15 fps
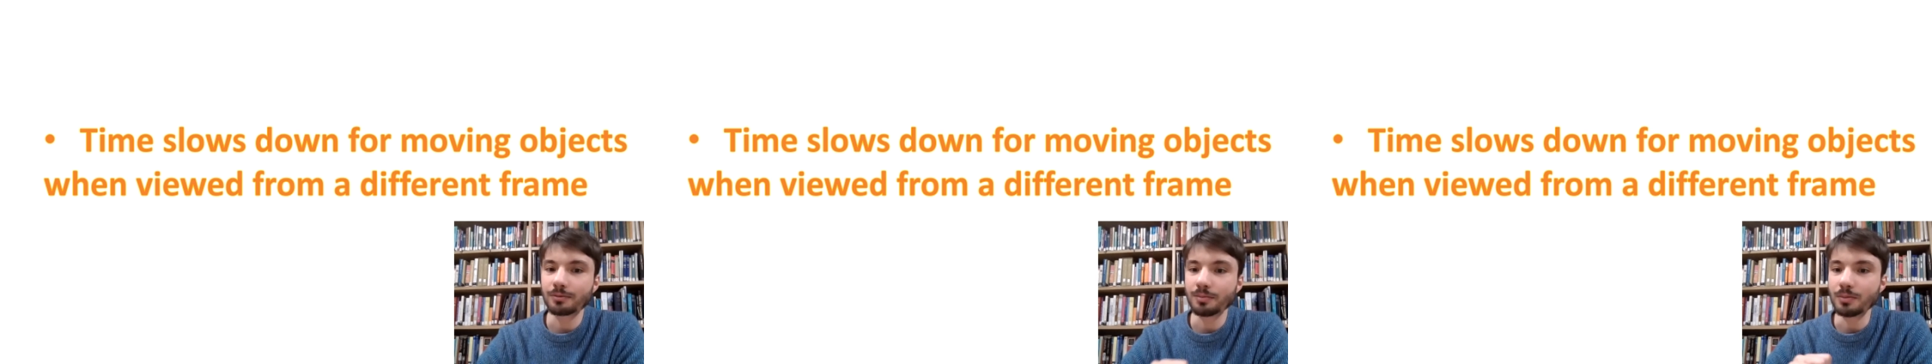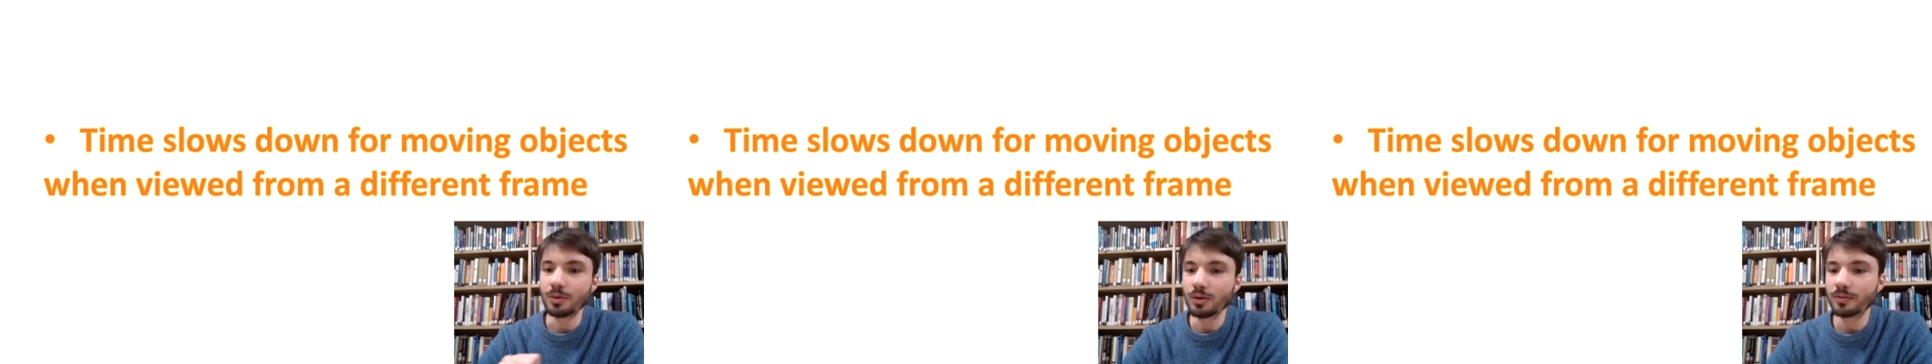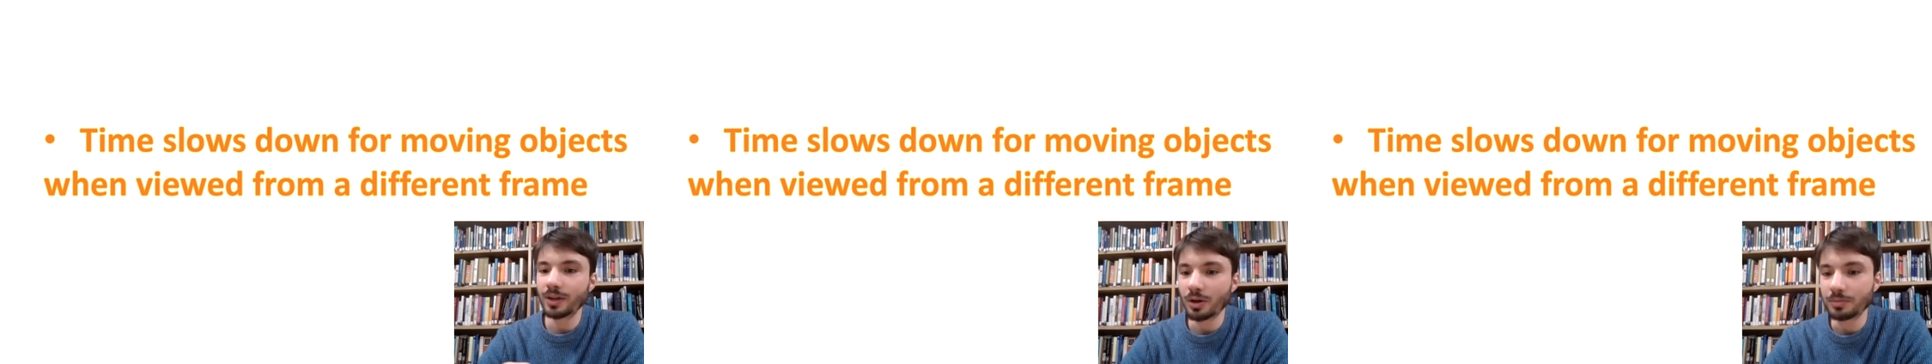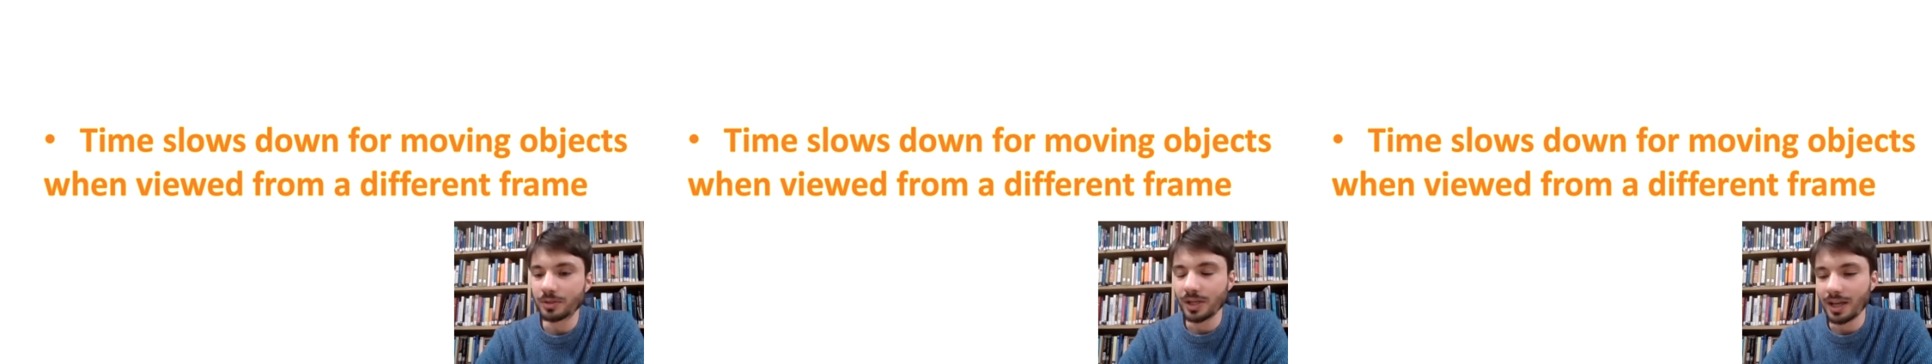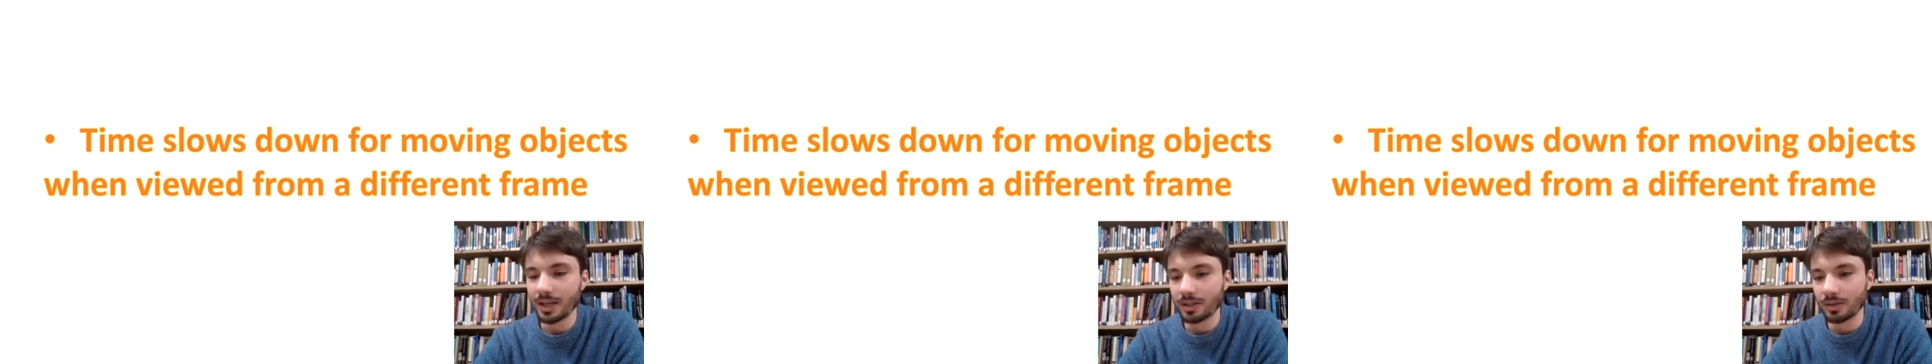for moving
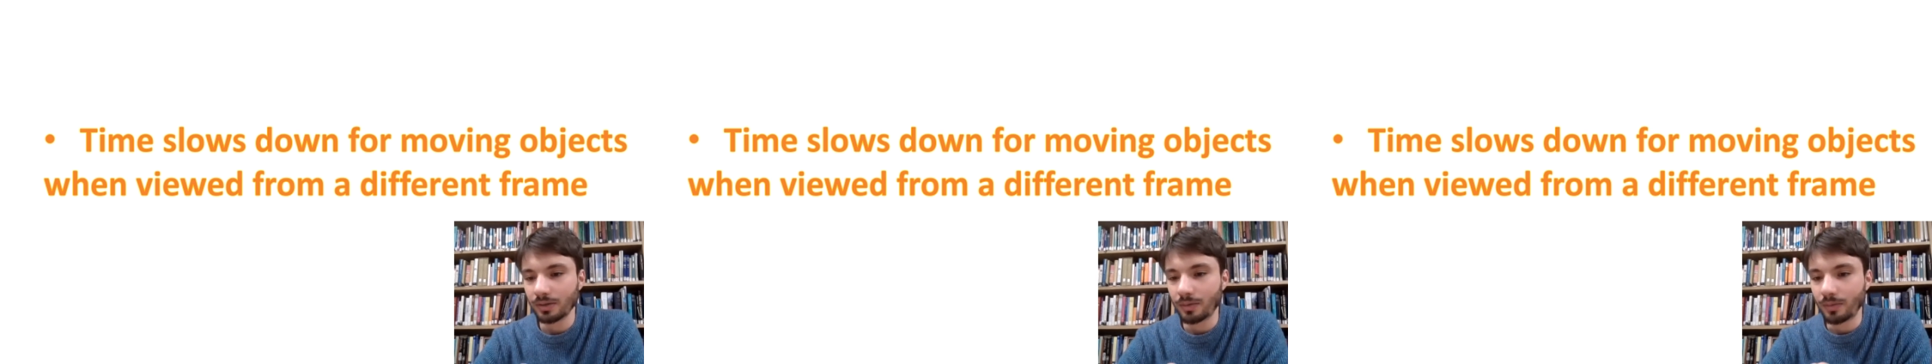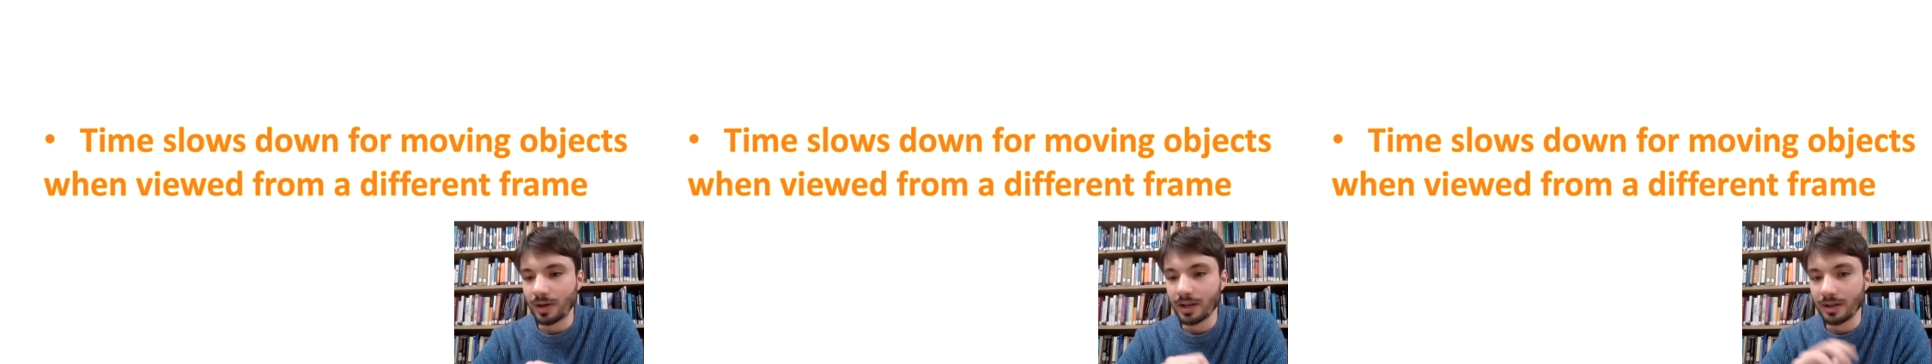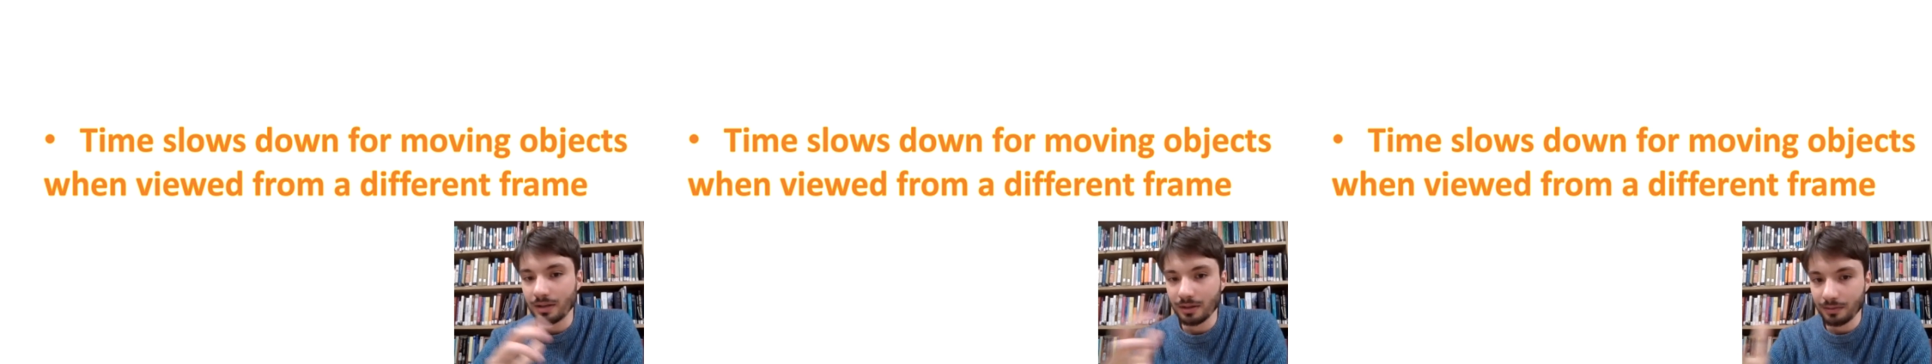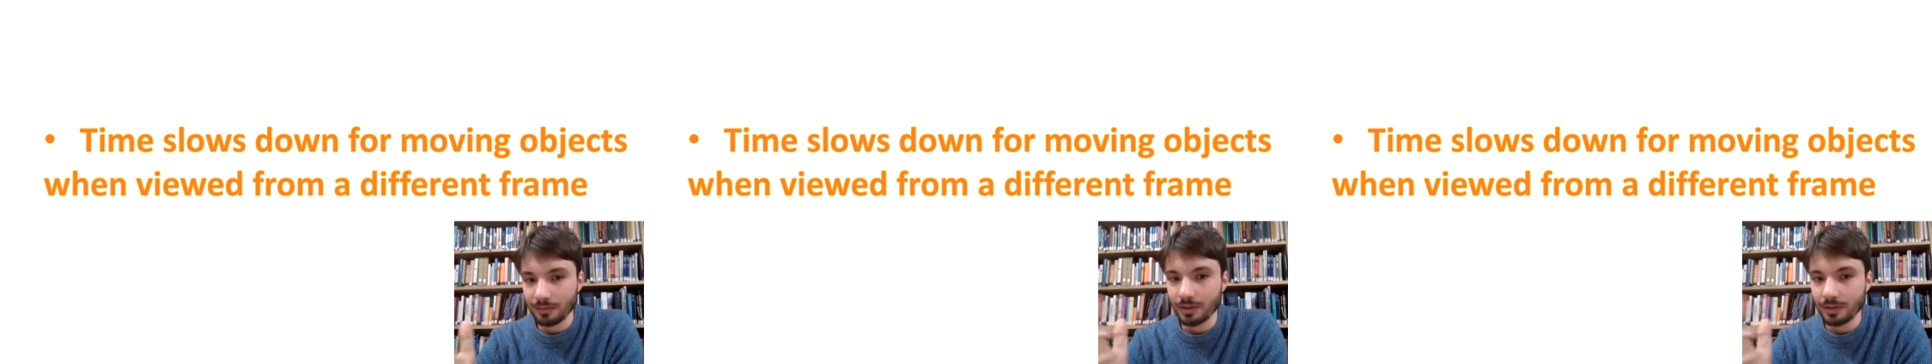objects when